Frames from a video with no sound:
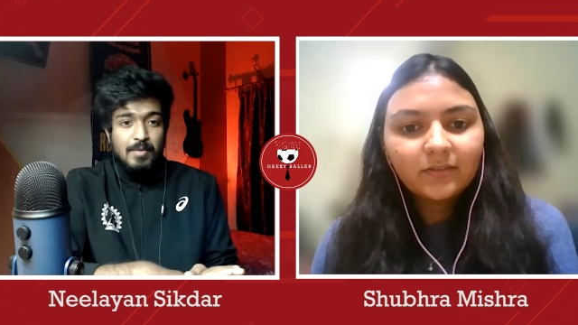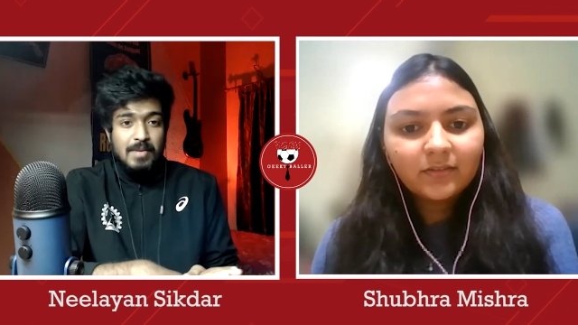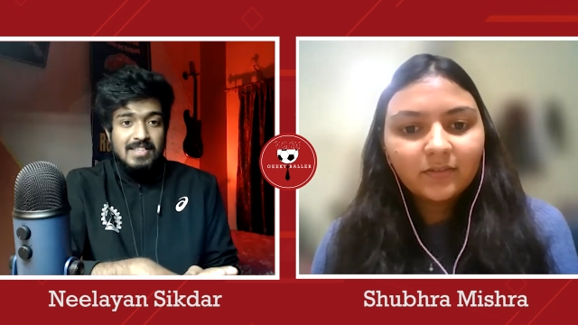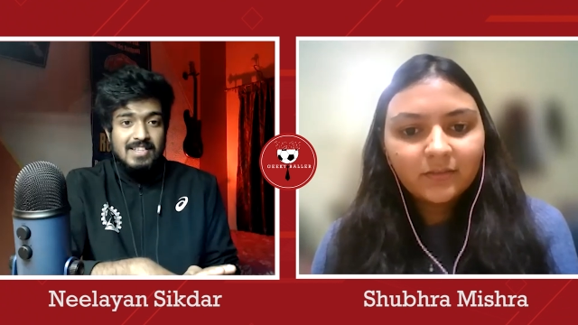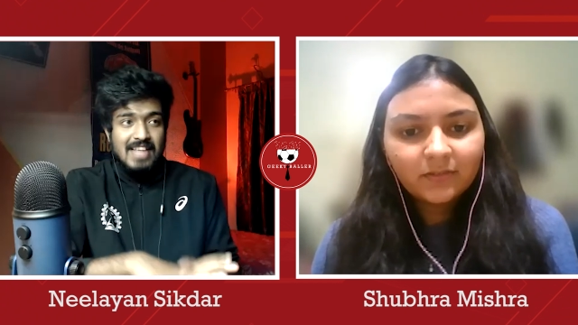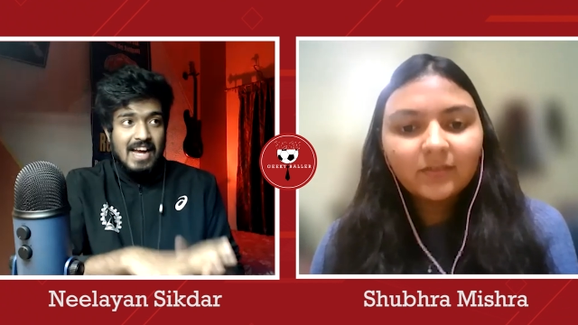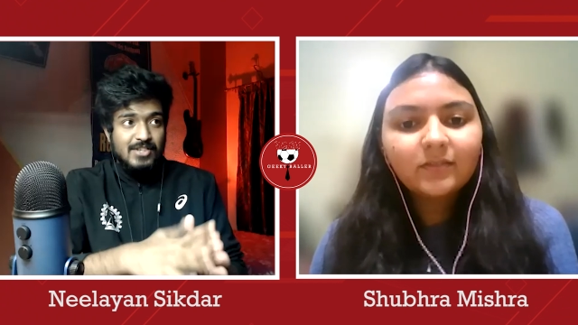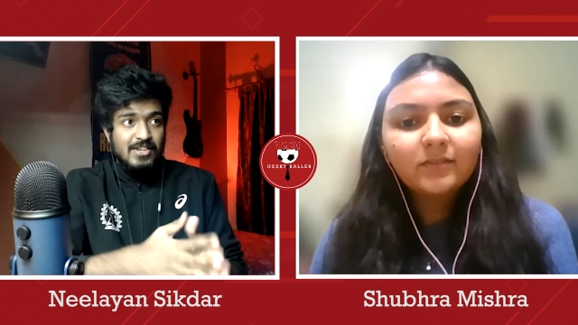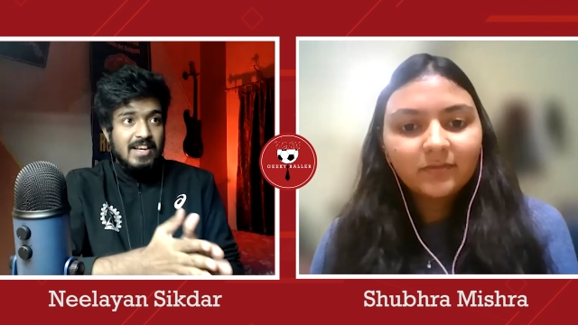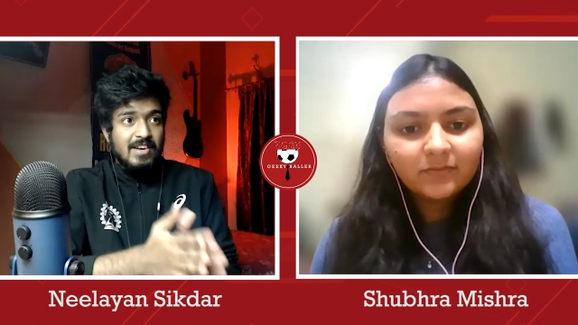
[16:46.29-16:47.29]
Speaker 1: base is
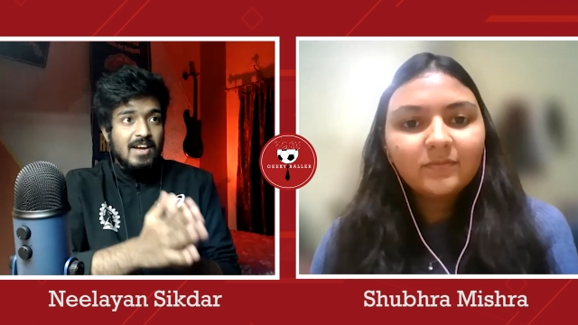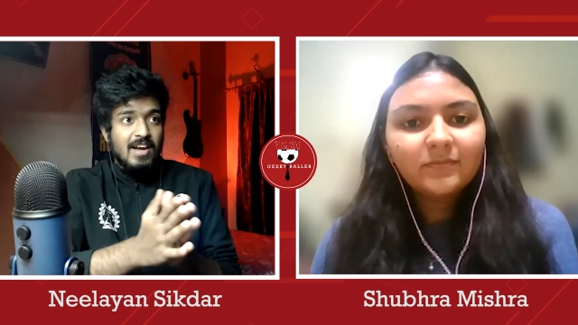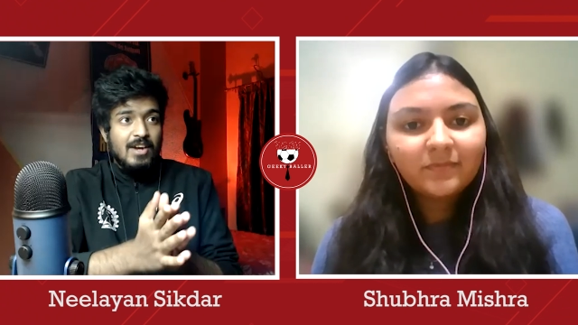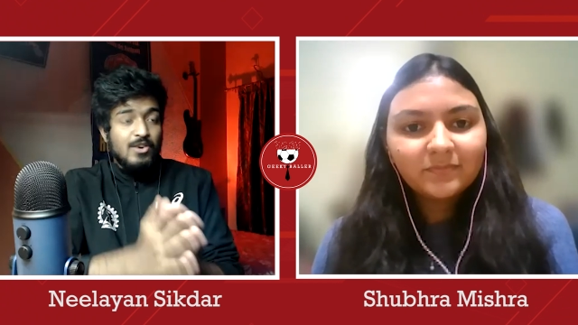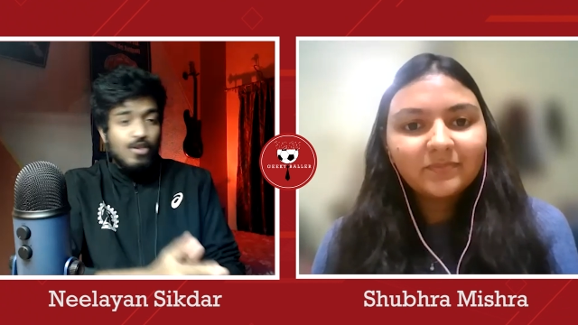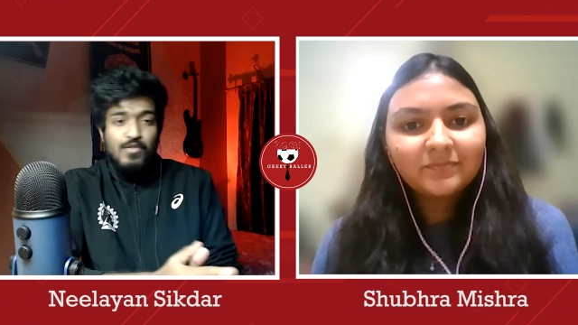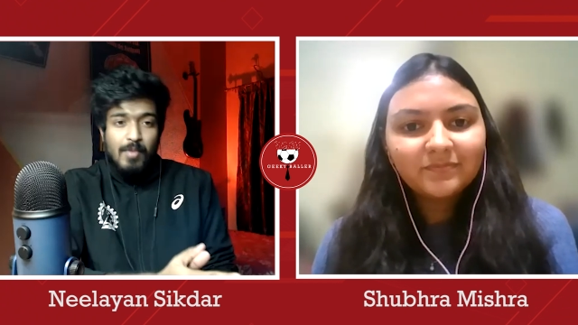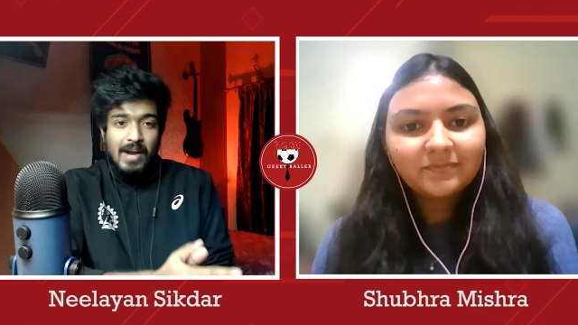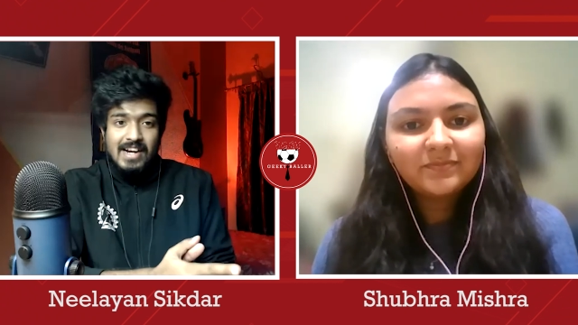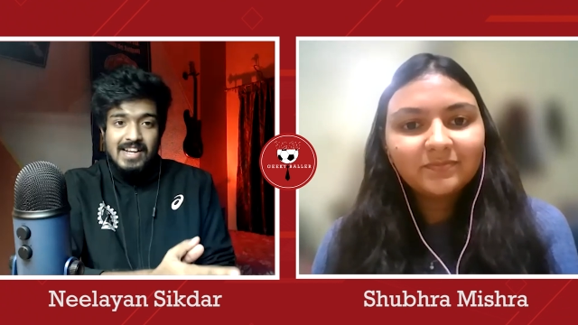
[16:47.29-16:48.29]
actually not
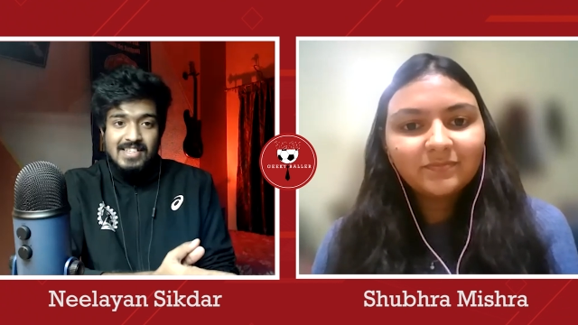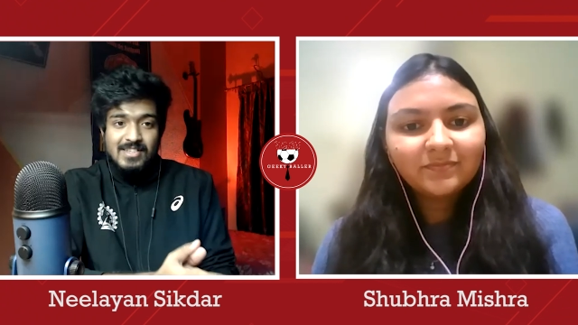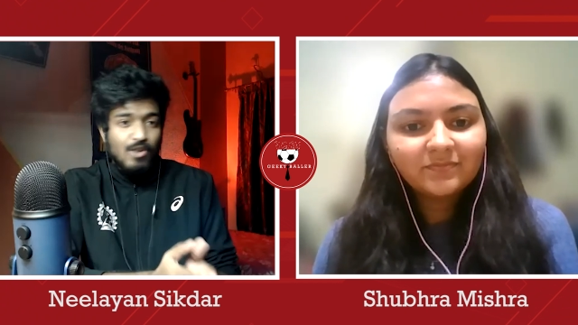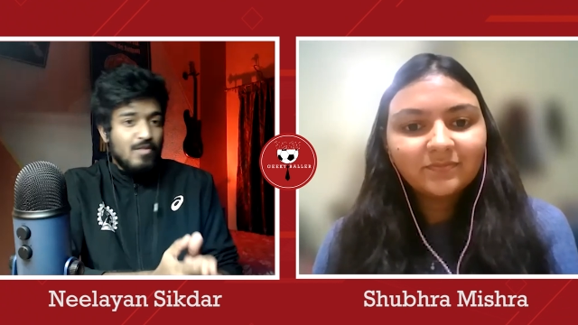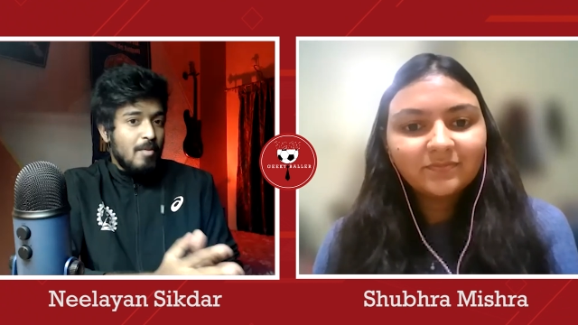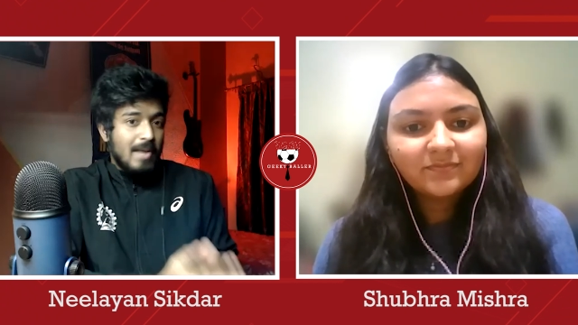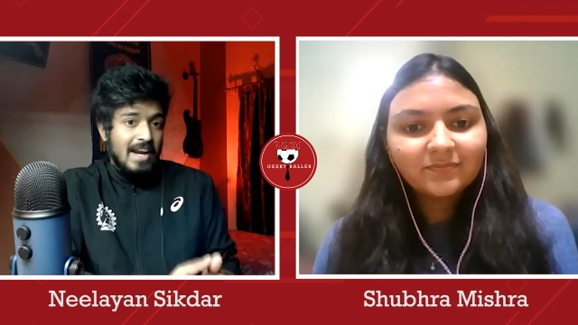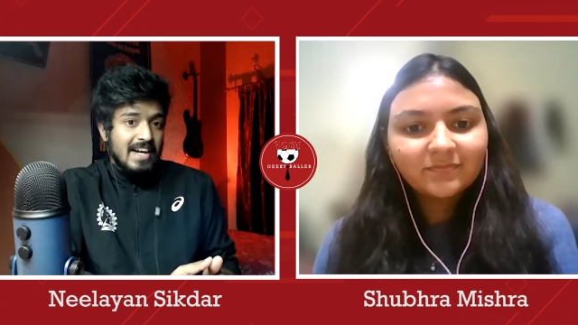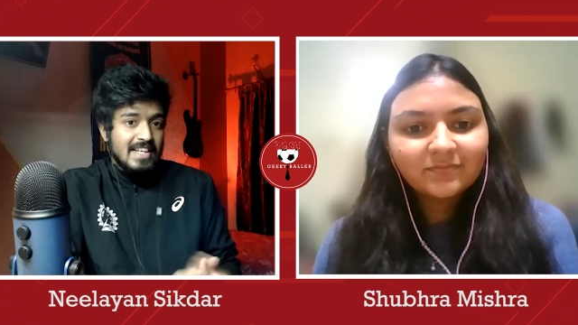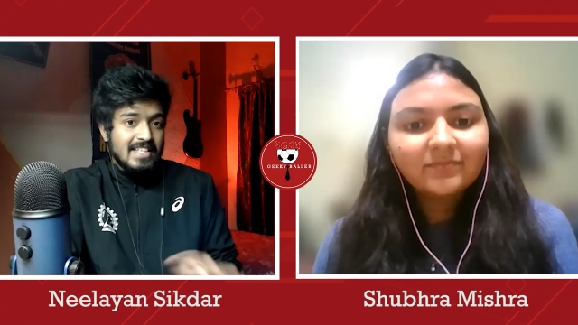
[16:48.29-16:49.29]
from IITs, not from
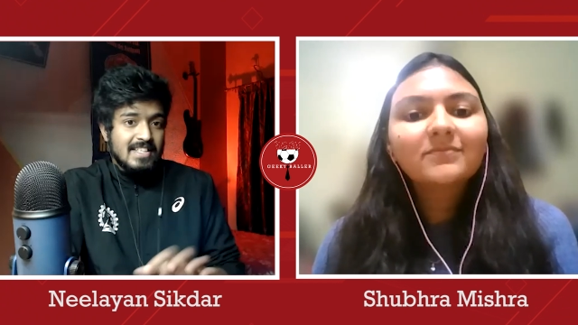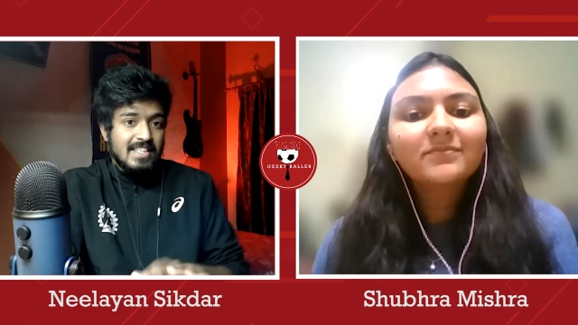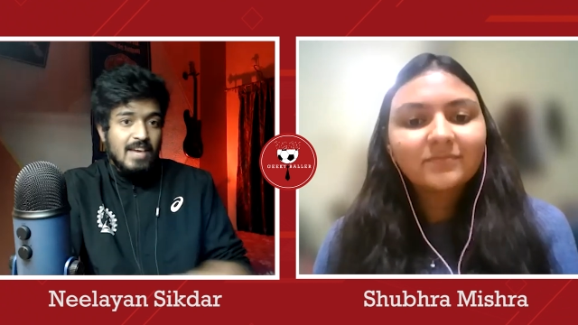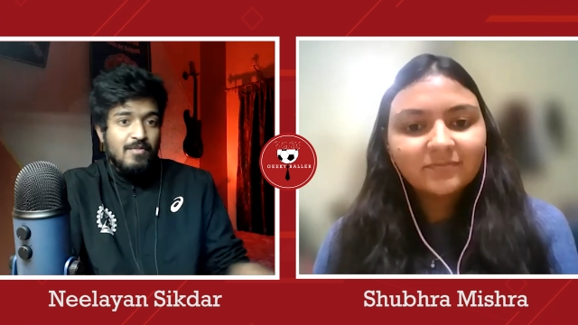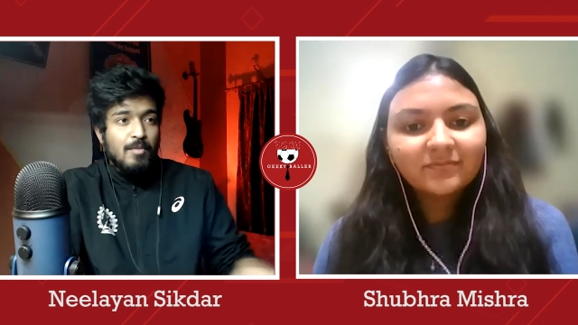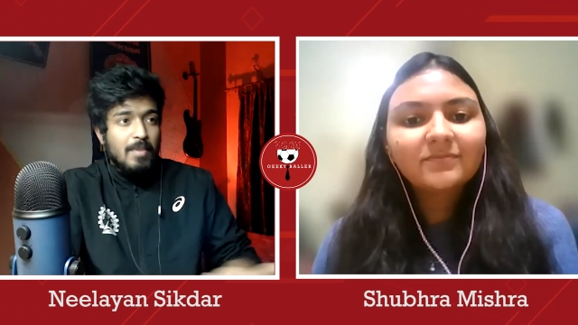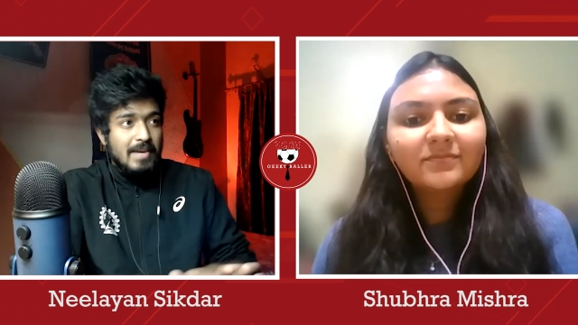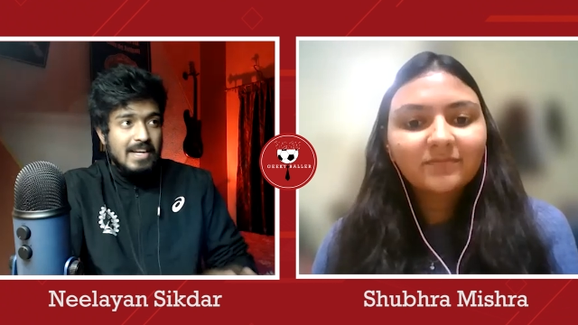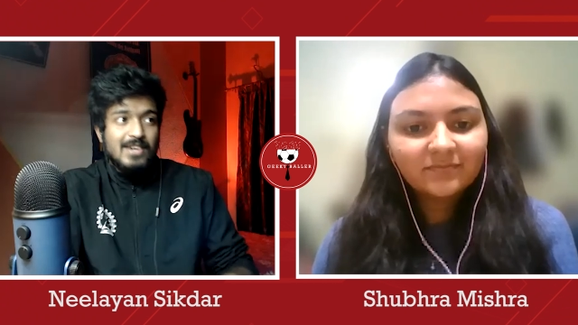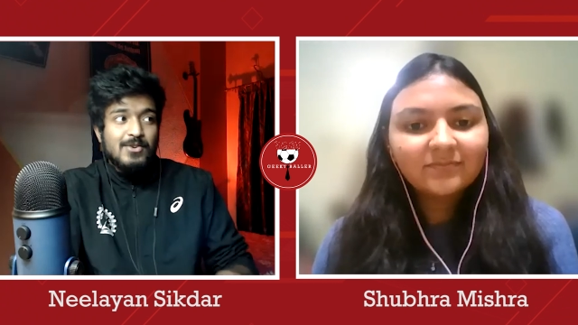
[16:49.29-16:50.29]
NITs. They are from
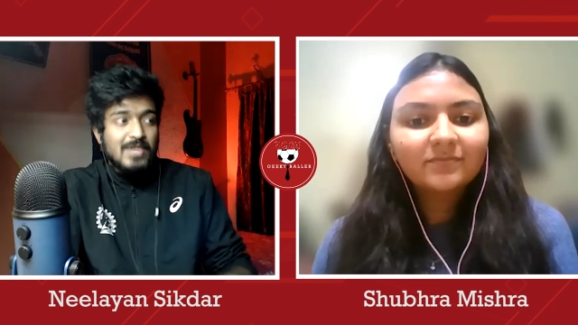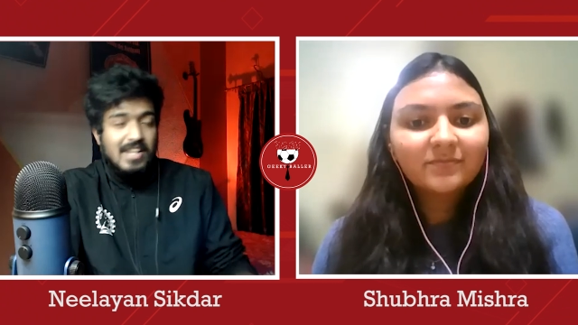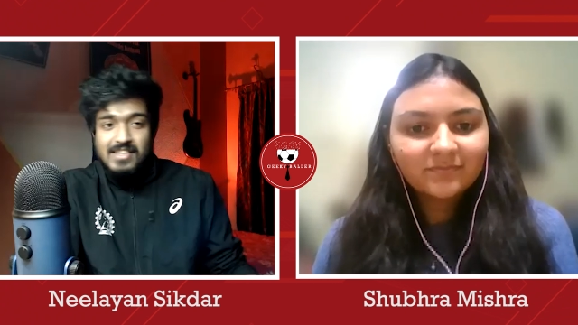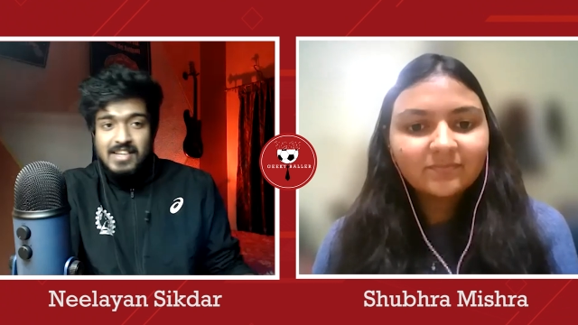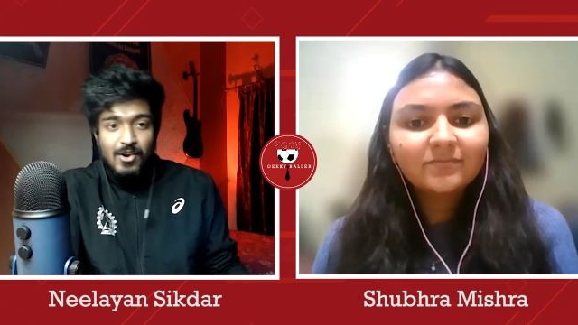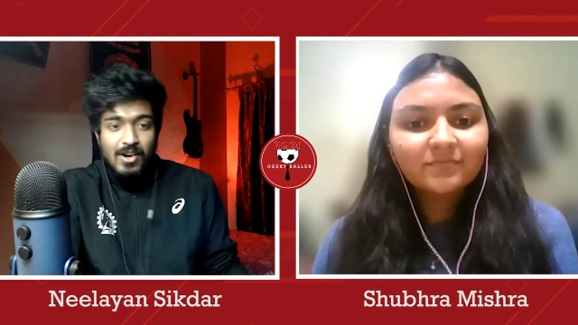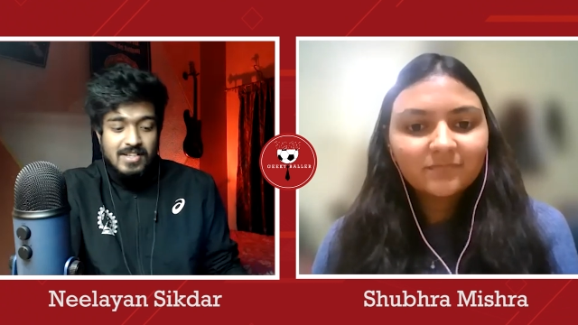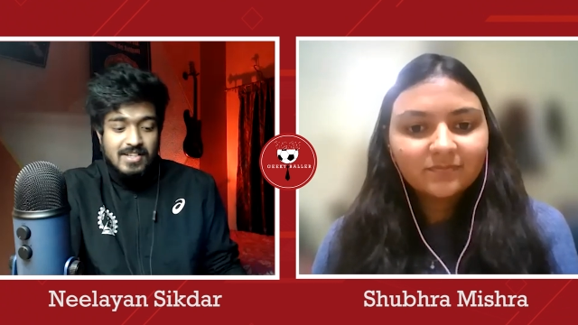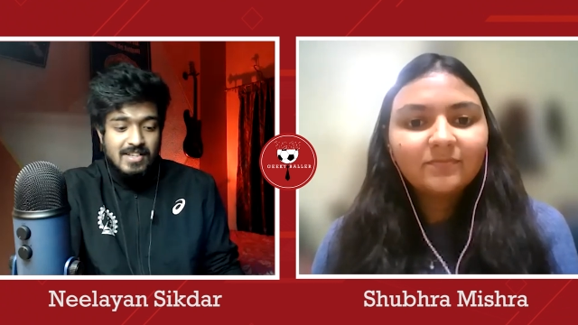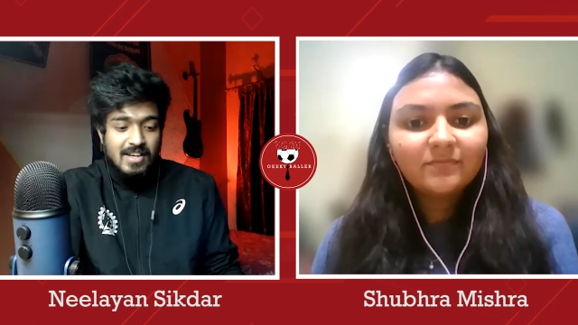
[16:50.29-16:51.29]
maybe tier two, tier three
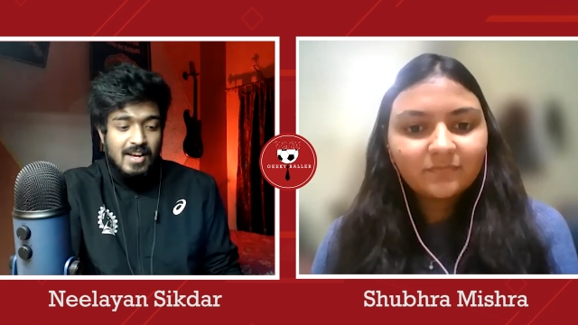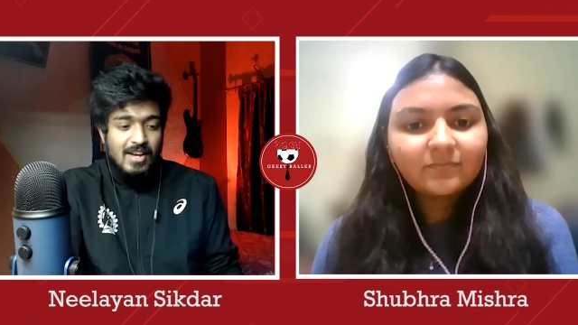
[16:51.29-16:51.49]
colleges.